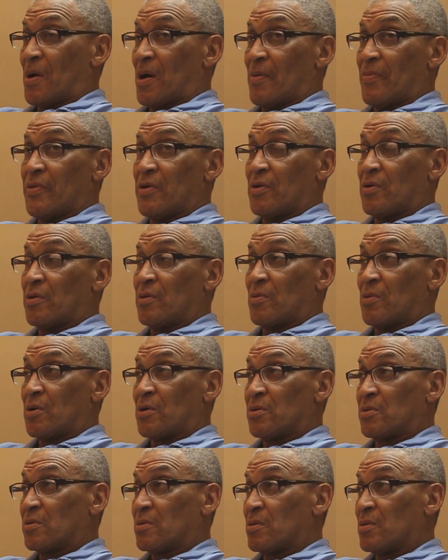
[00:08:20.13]
I'm the only
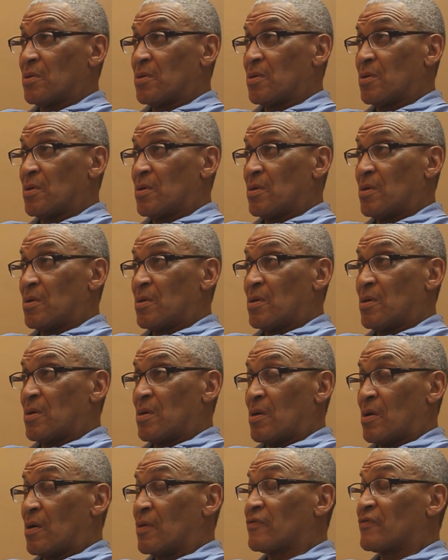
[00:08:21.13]
one.
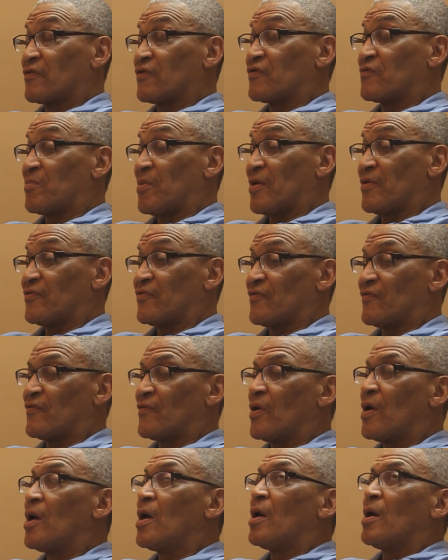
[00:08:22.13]
It's expensive.